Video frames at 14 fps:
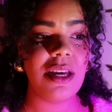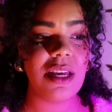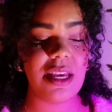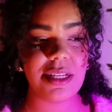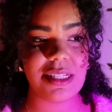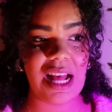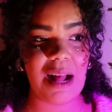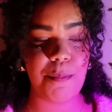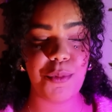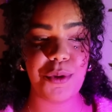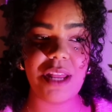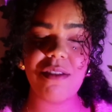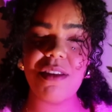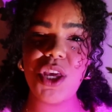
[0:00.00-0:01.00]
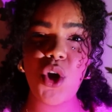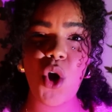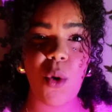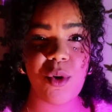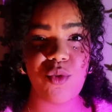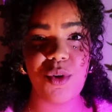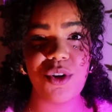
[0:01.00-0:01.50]
example. Let's say you
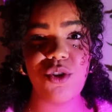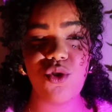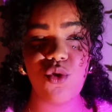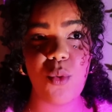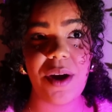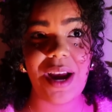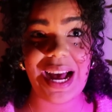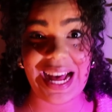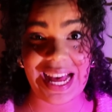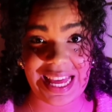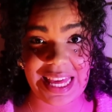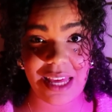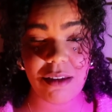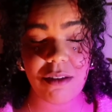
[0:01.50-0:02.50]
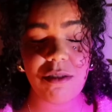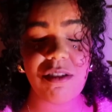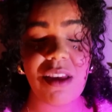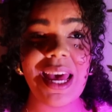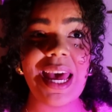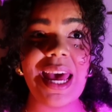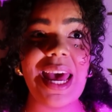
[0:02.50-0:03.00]
always wanted to wear high heels,
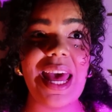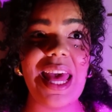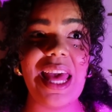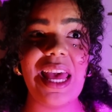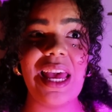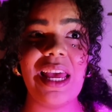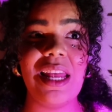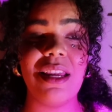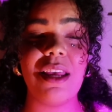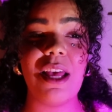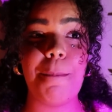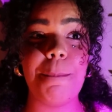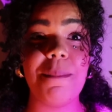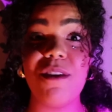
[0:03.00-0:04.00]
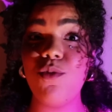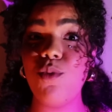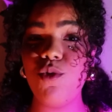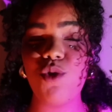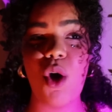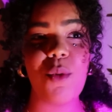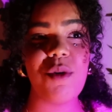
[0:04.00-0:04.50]
and this
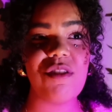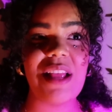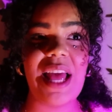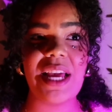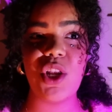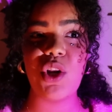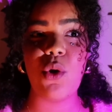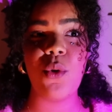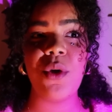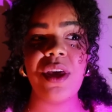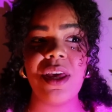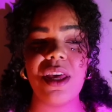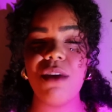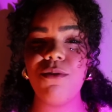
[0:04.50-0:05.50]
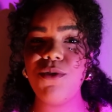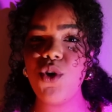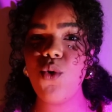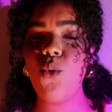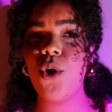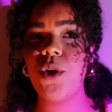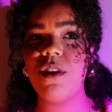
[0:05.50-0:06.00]
was always like, if you
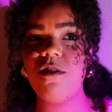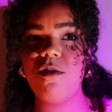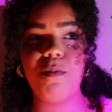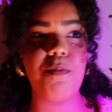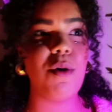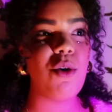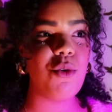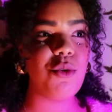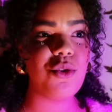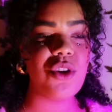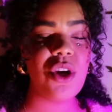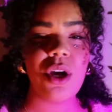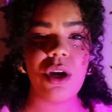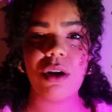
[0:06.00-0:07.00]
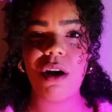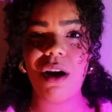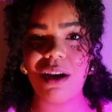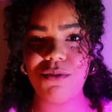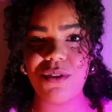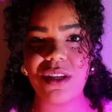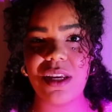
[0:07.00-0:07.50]
were this bold,
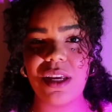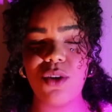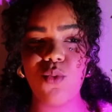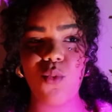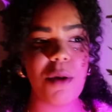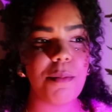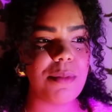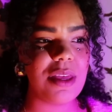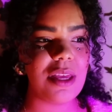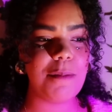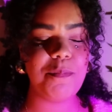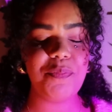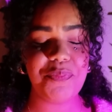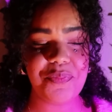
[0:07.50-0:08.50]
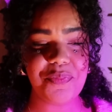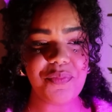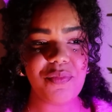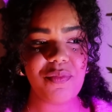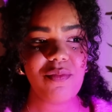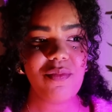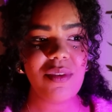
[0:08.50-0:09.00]
confident woman,
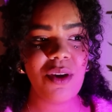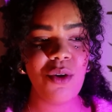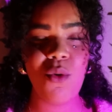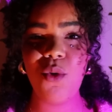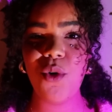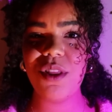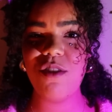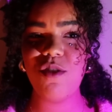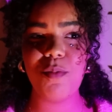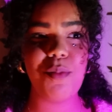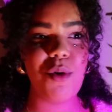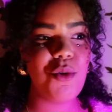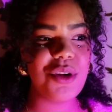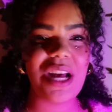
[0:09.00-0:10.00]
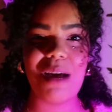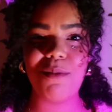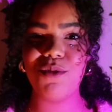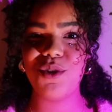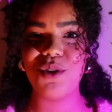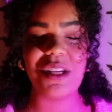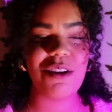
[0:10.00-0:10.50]
or this bold,
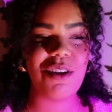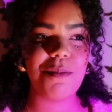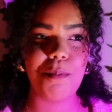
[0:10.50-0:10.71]
confident